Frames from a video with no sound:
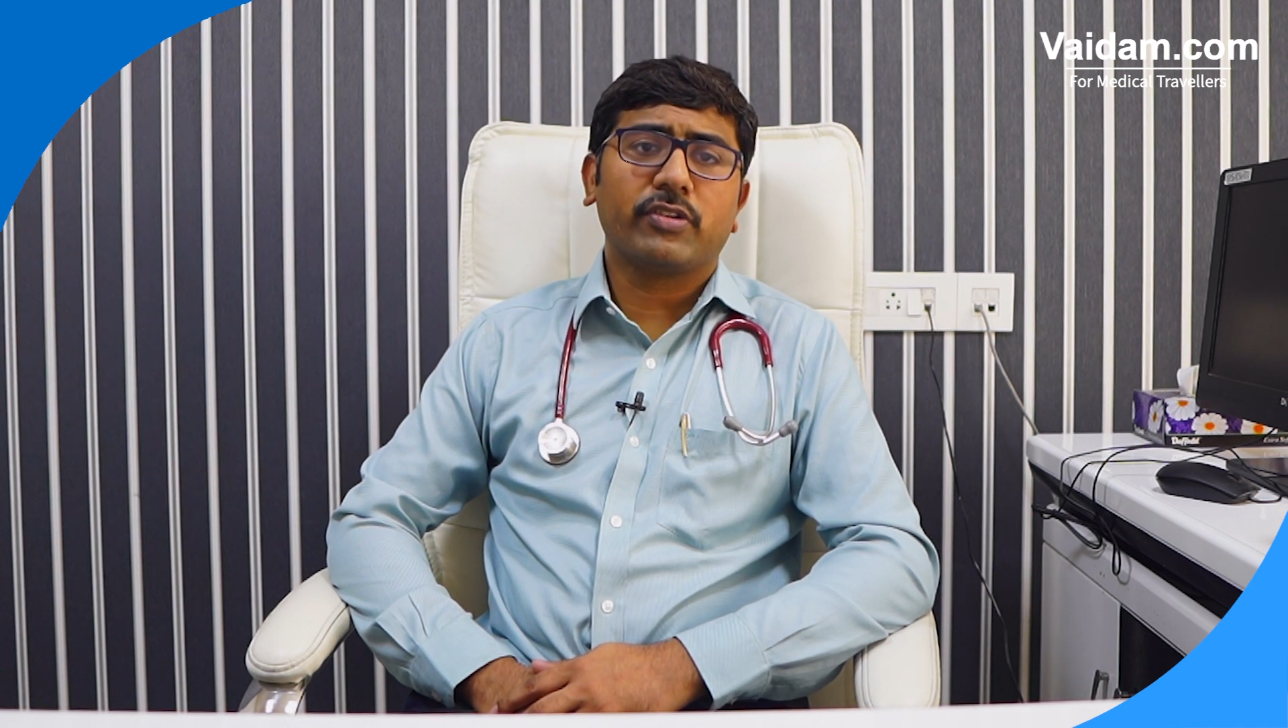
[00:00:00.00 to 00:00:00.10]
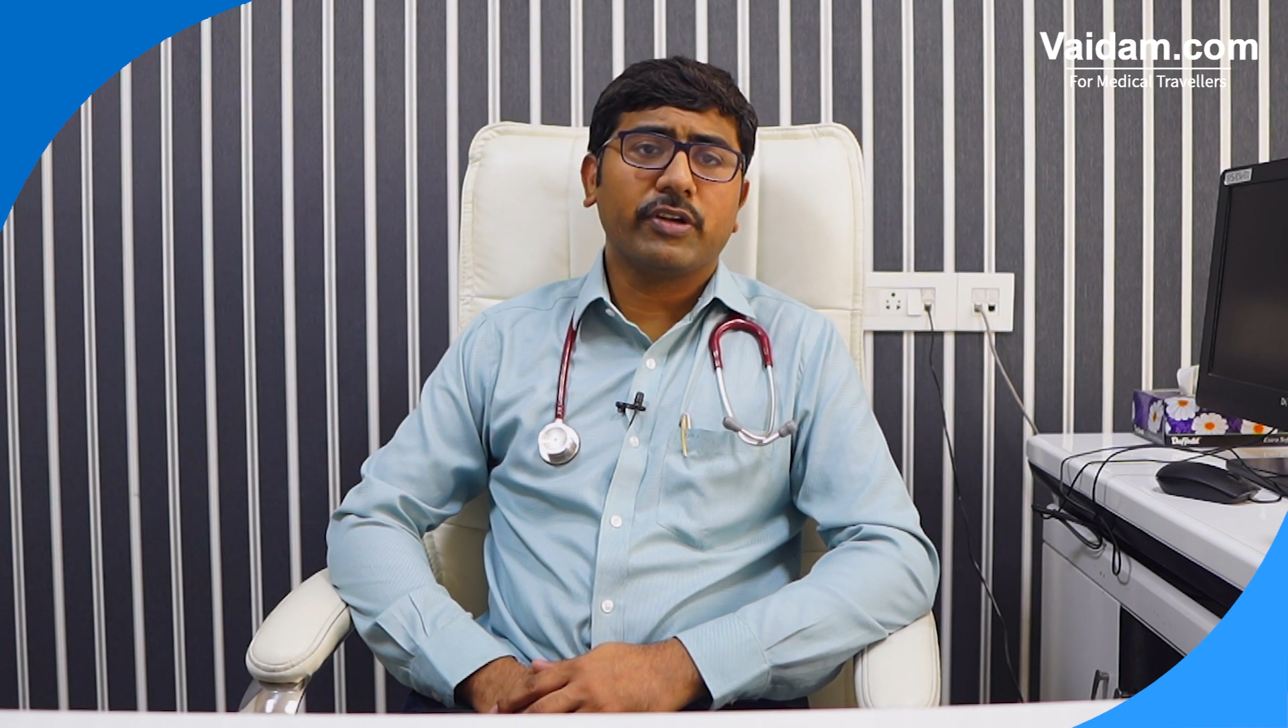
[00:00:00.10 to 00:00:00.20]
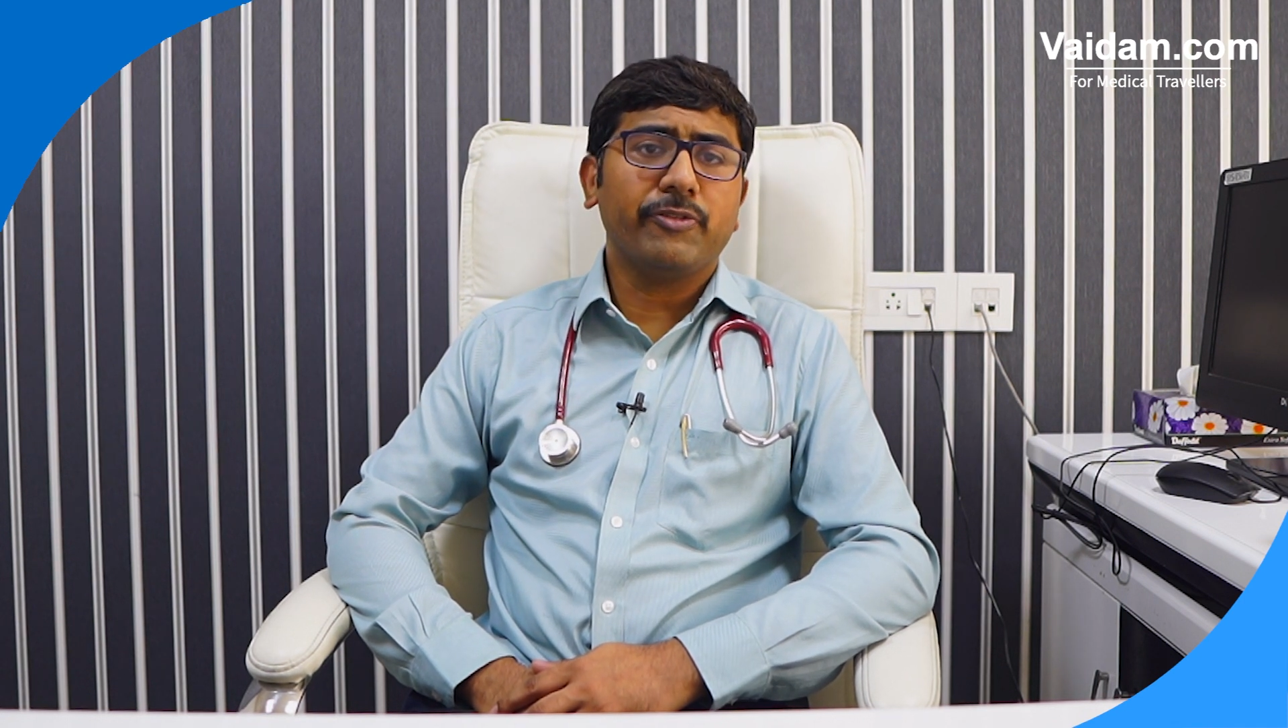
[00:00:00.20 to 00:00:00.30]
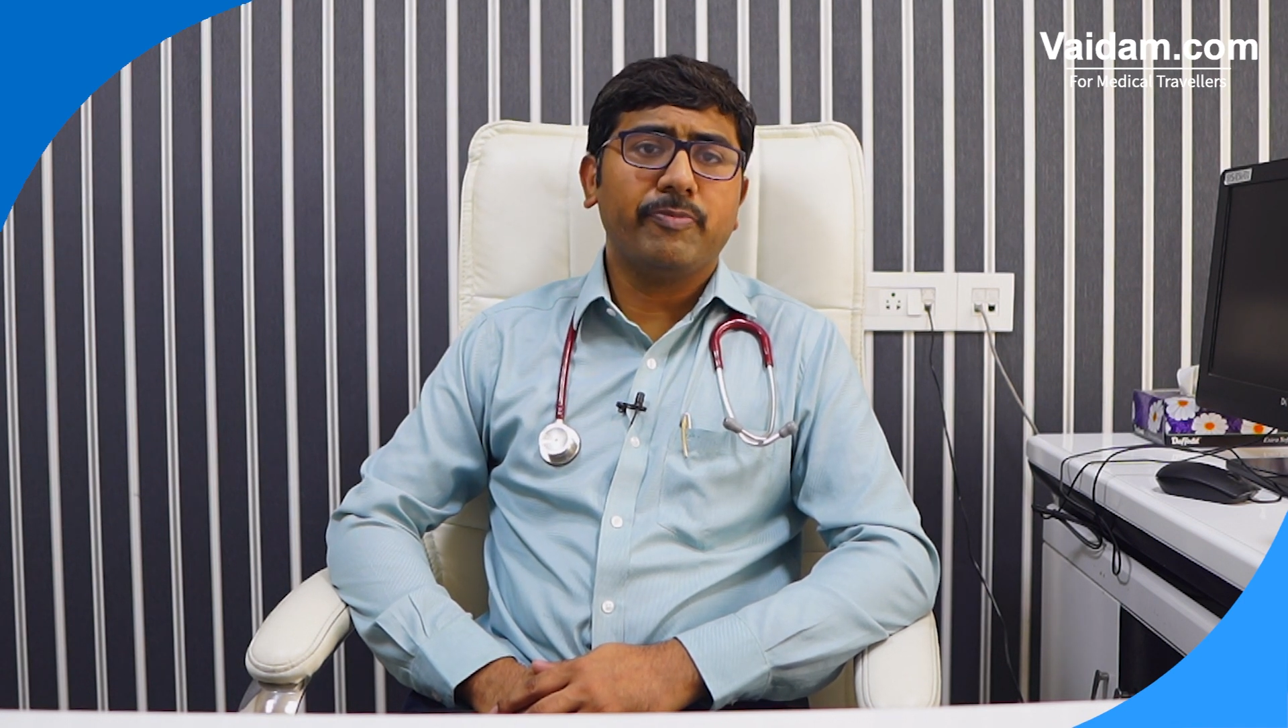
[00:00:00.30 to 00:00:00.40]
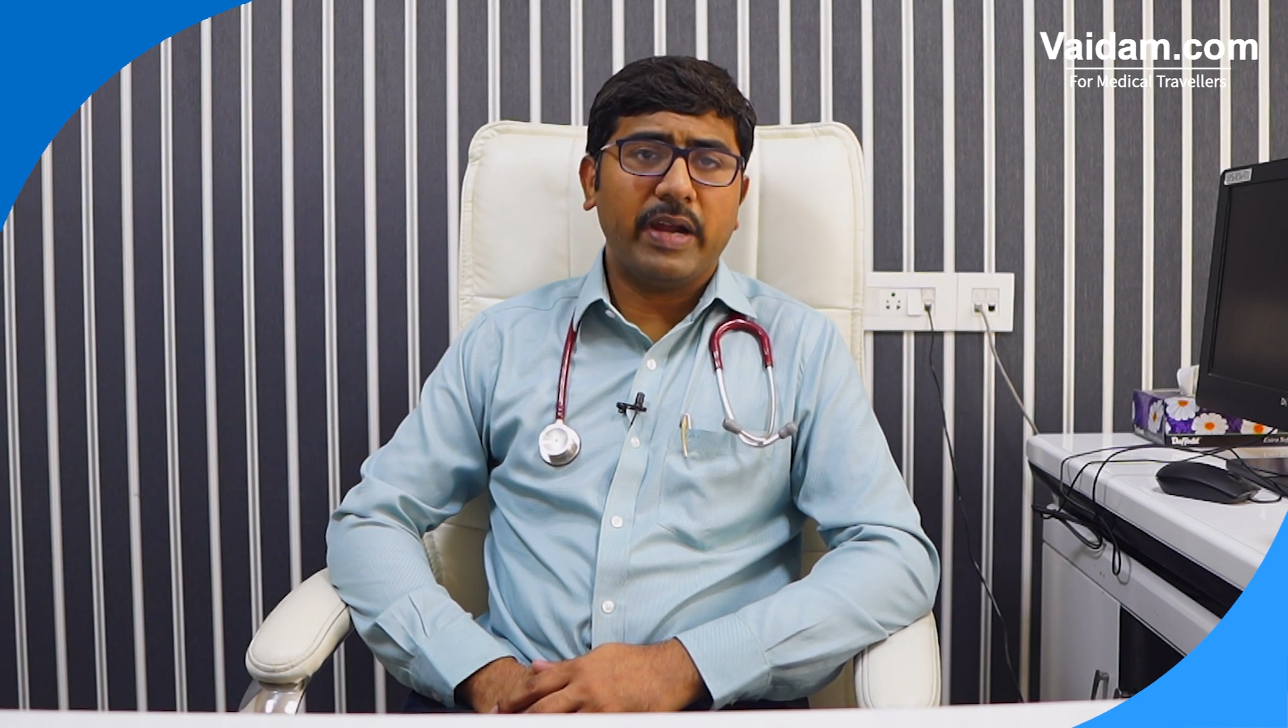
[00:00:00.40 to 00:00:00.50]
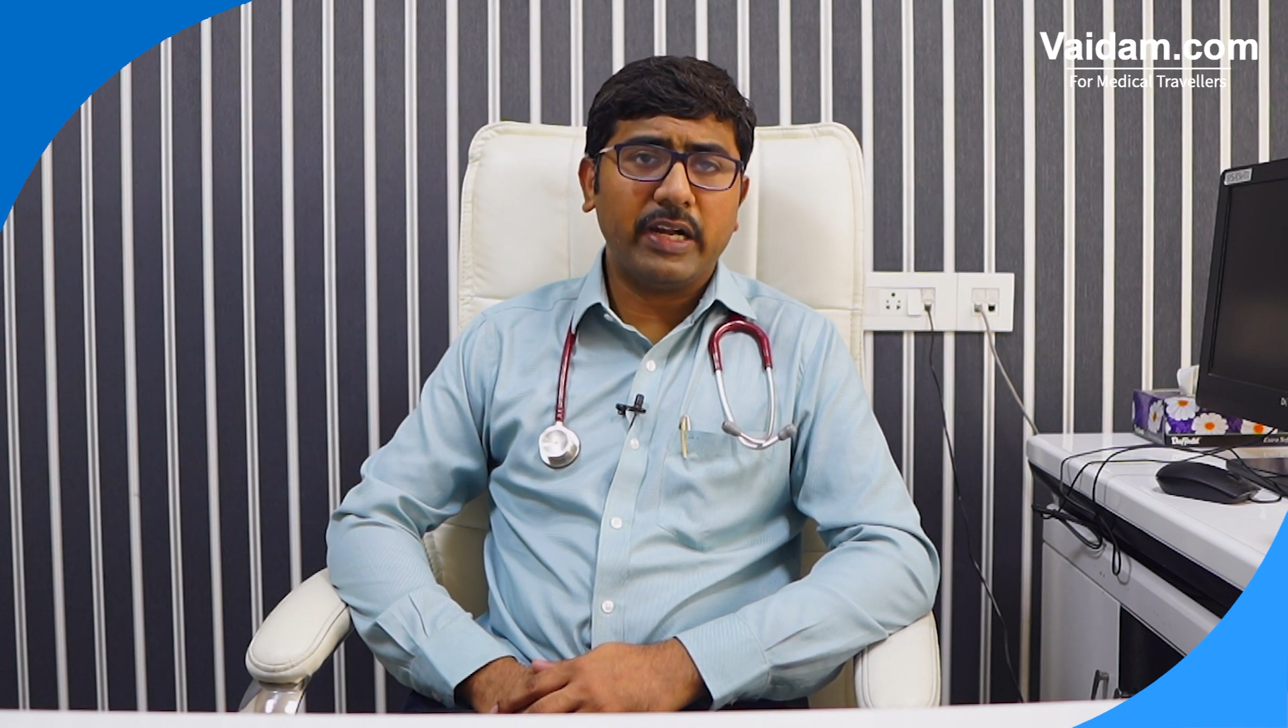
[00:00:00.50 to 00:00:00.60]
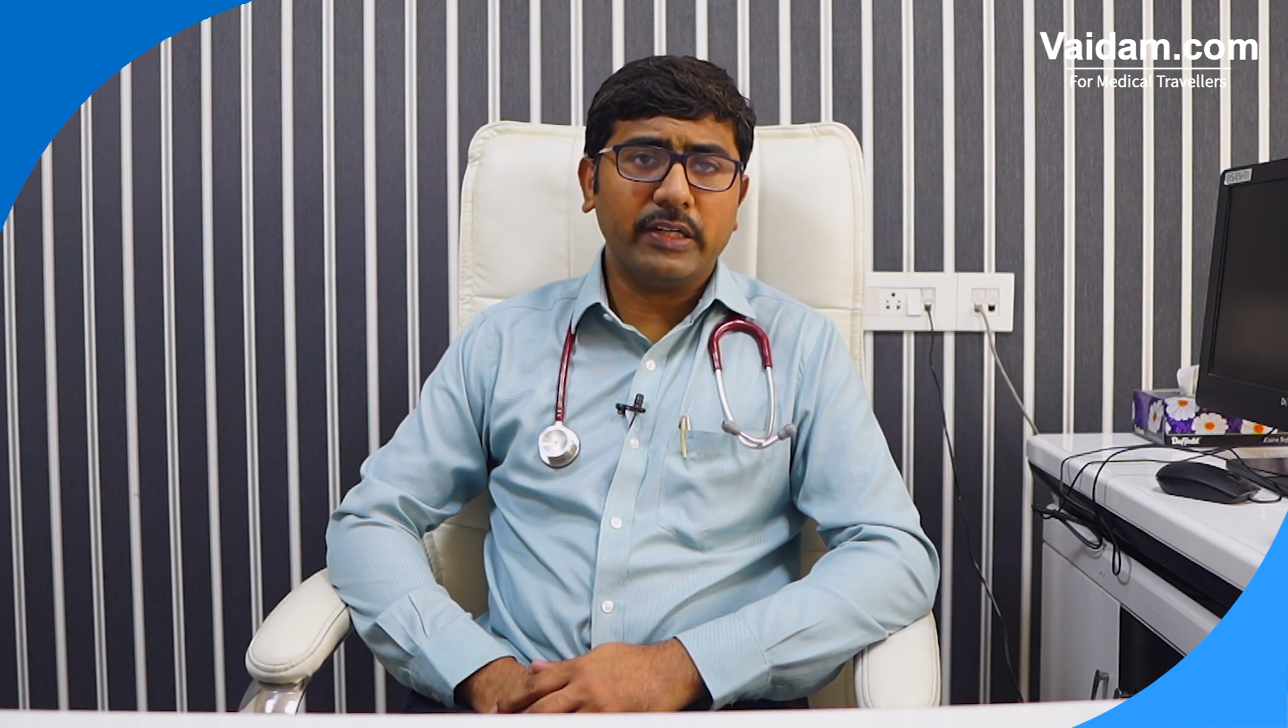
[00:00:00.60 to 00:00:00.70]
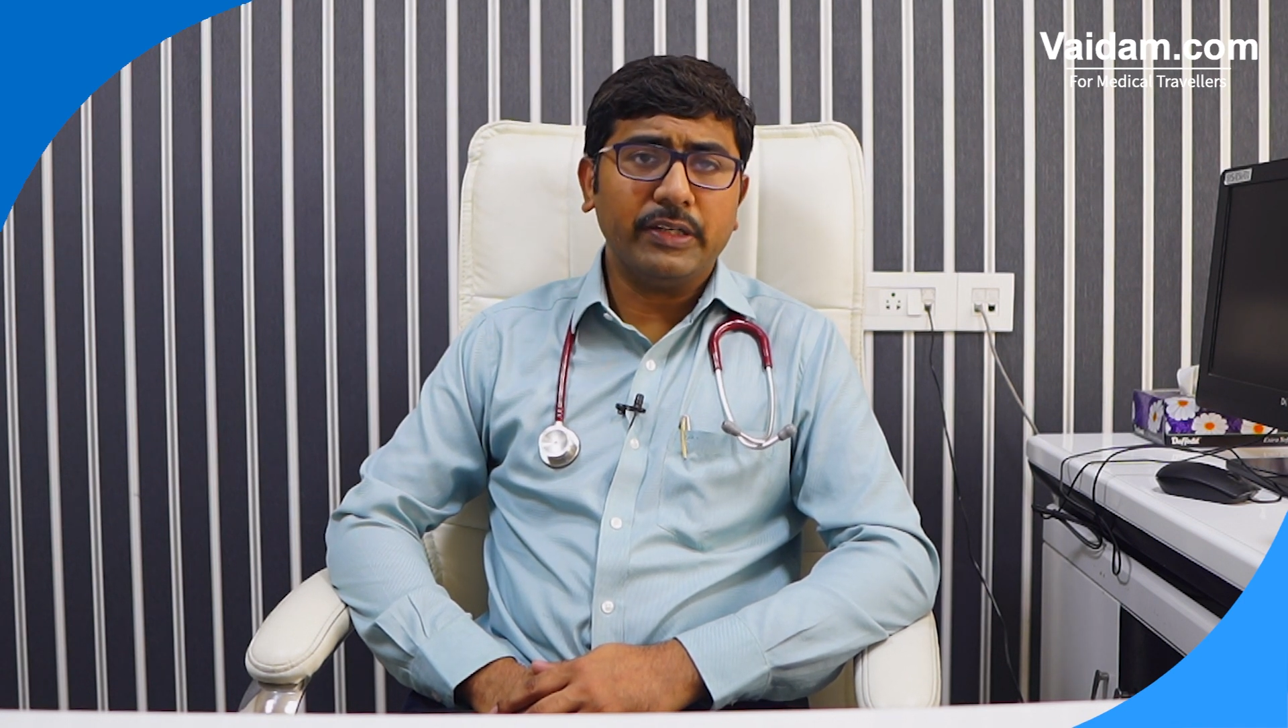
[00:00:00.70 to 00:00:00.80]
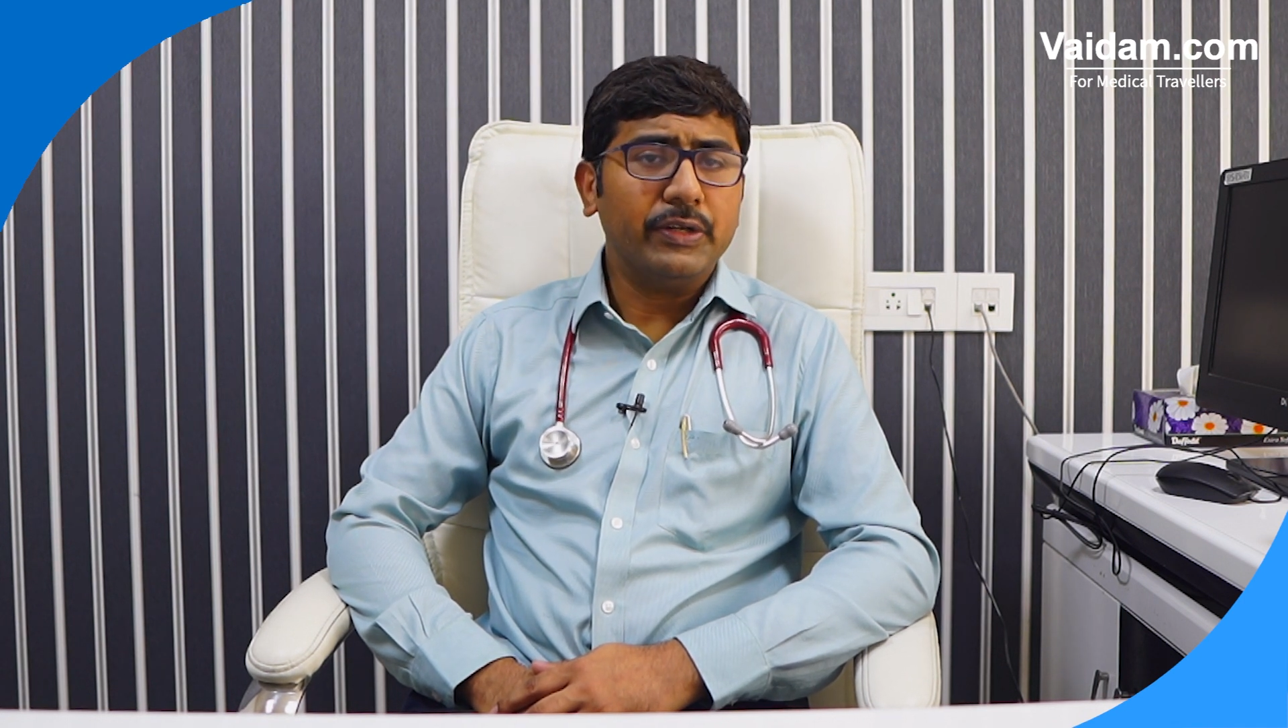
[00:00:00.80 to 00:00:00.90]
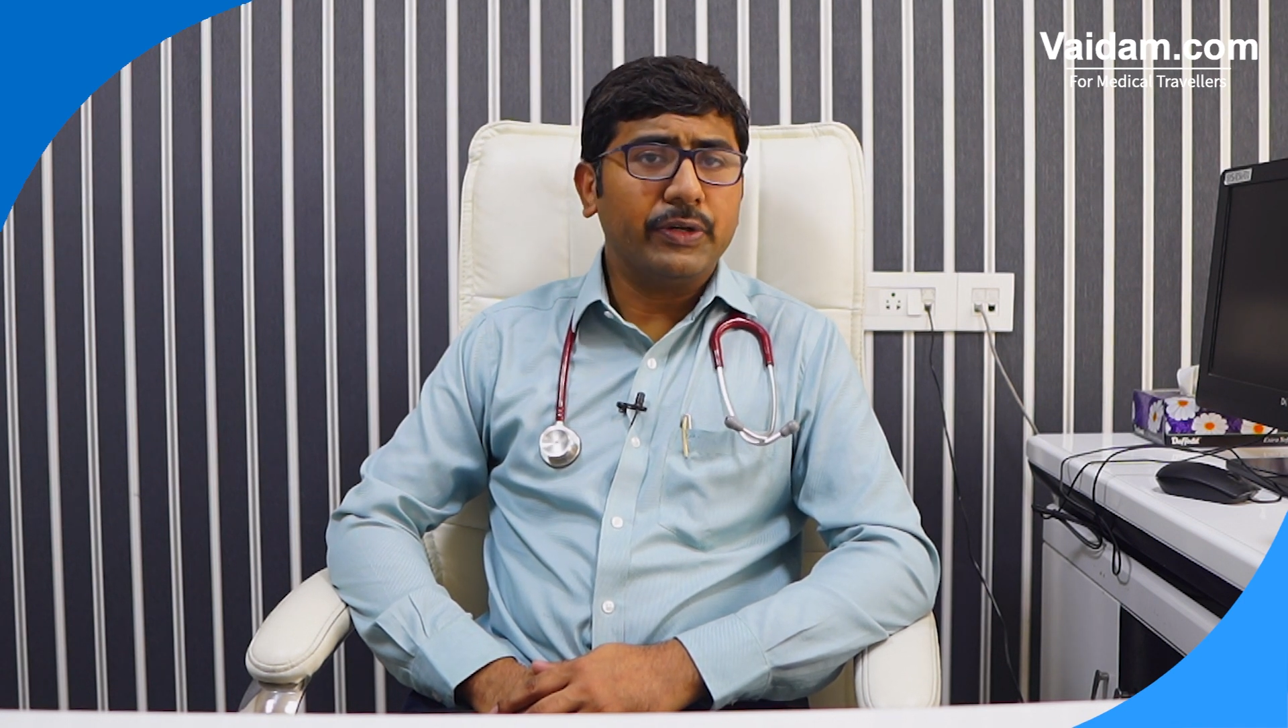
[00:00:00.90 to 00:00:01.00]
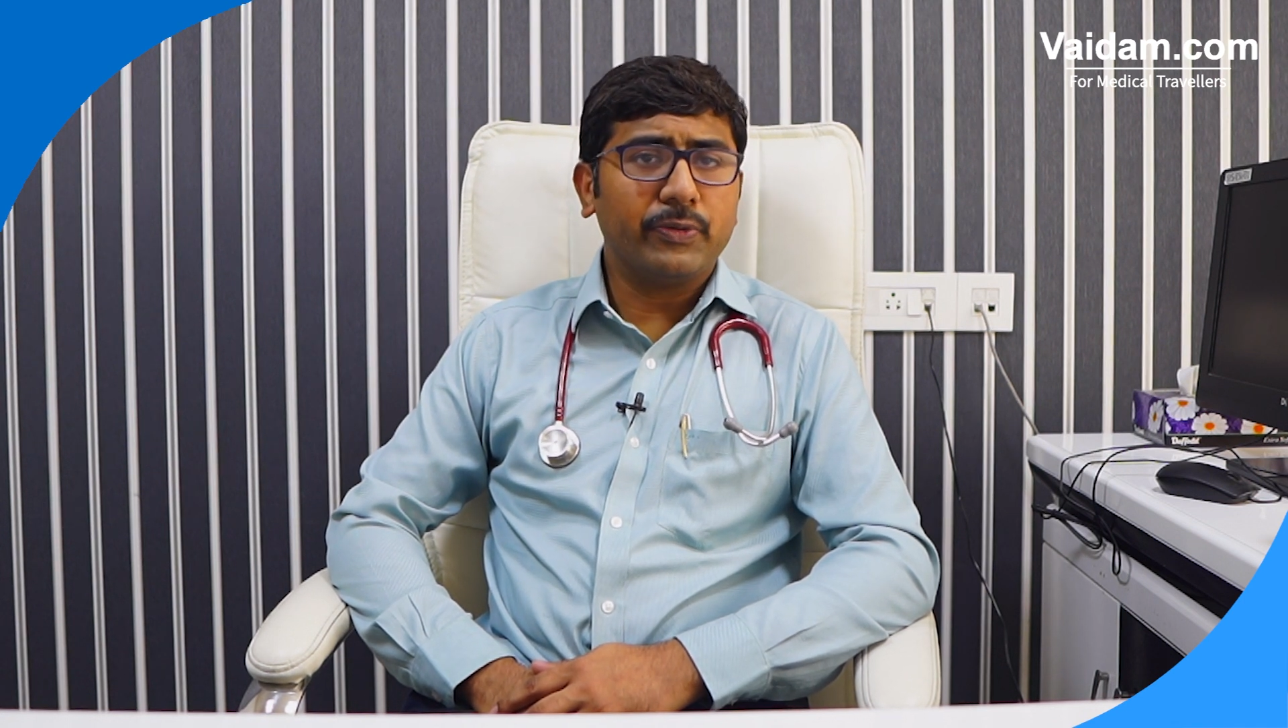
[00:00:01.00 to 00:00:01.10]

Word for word: serve better